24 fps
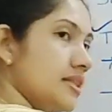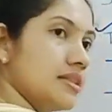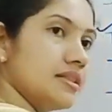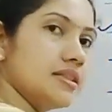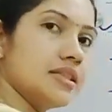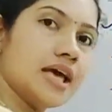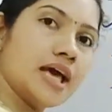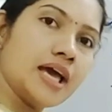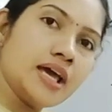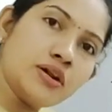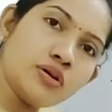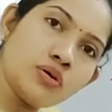
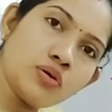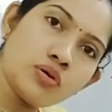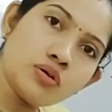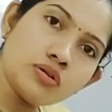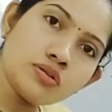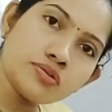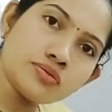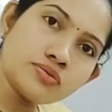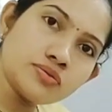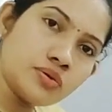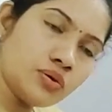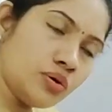then
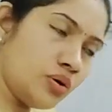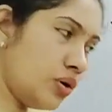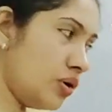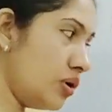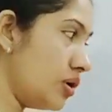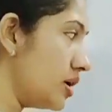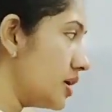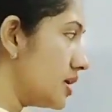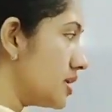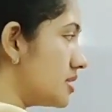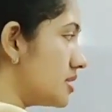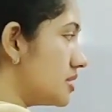
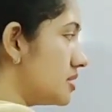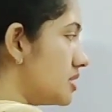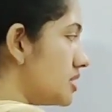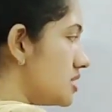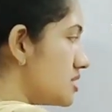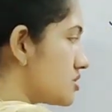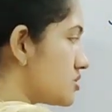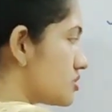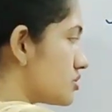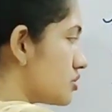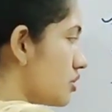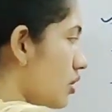also
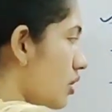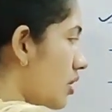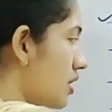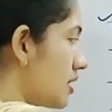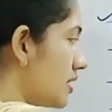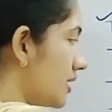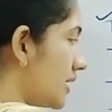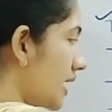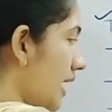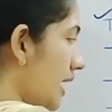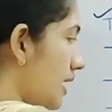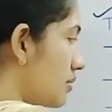this
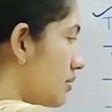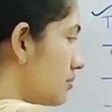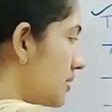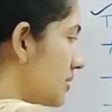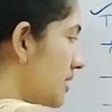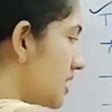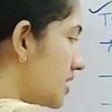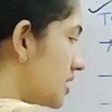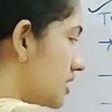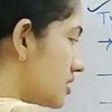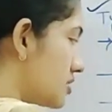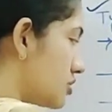salt can
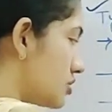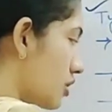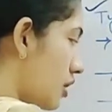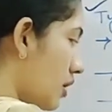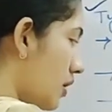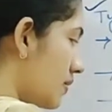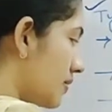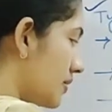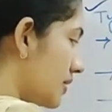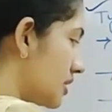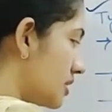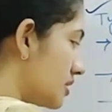be
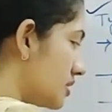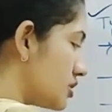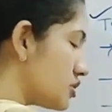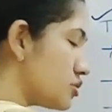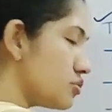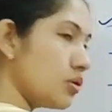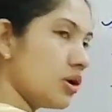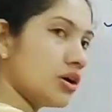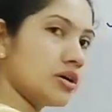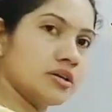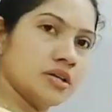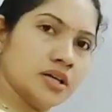dissolved in this
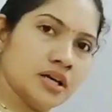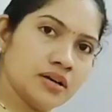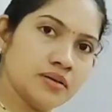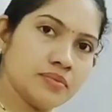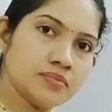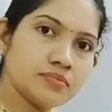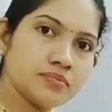water.